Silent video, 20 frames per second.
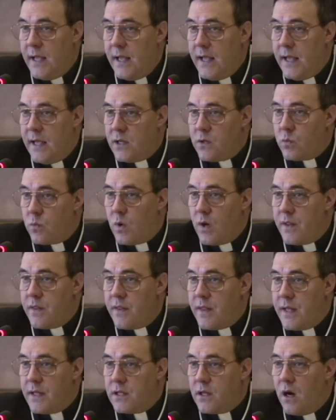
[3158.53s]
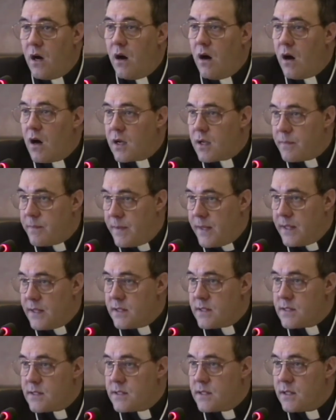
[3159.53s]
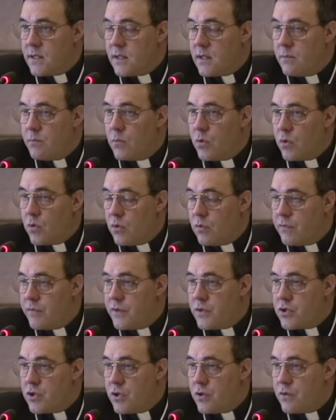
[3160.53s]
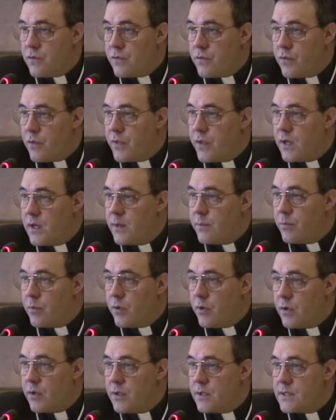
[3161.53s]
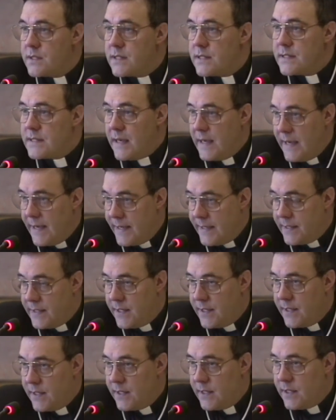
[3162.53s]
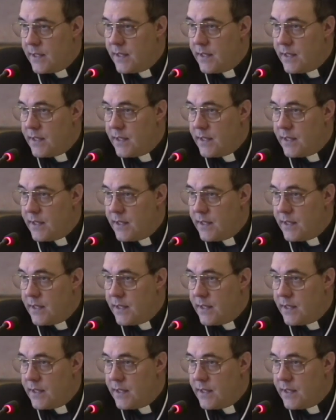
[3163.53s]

and one that augments the moral vision for the liberal society,